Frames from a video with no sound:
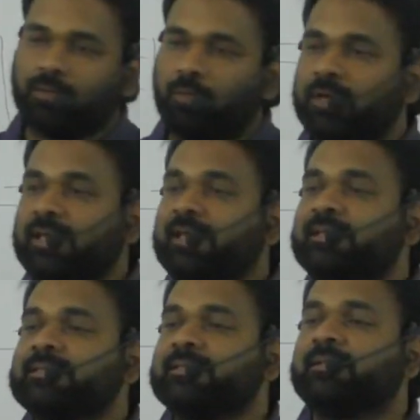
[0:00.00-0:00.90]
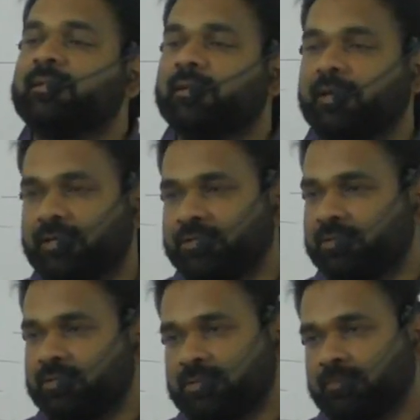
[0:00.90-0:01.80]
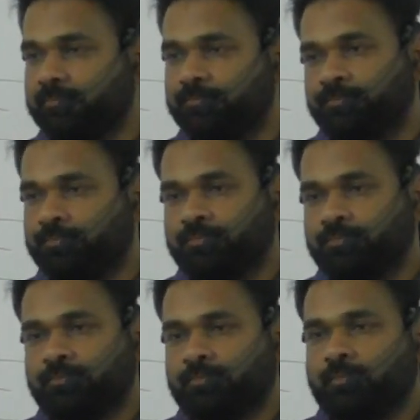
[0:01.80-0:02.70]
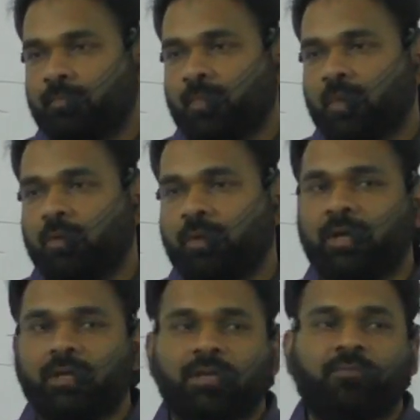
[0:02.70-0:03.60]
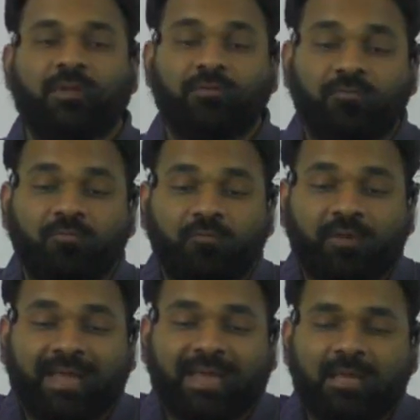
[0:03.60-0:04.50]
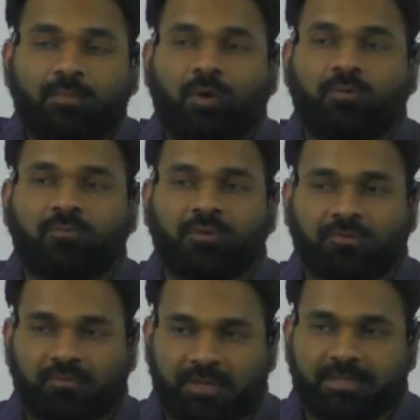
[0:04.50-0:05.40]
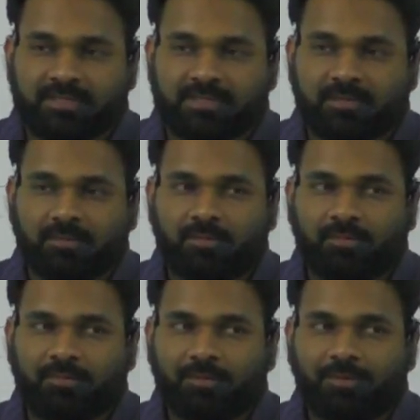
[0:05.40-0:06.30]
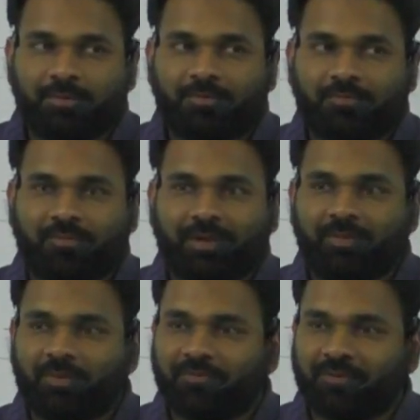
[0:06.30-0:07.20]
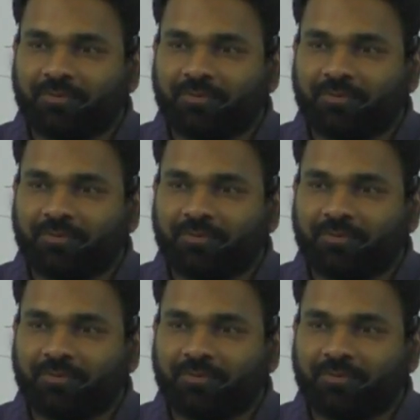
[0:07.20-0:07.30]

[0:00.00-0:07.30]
only in certain conditions. Okay, if the frame of reference some frame of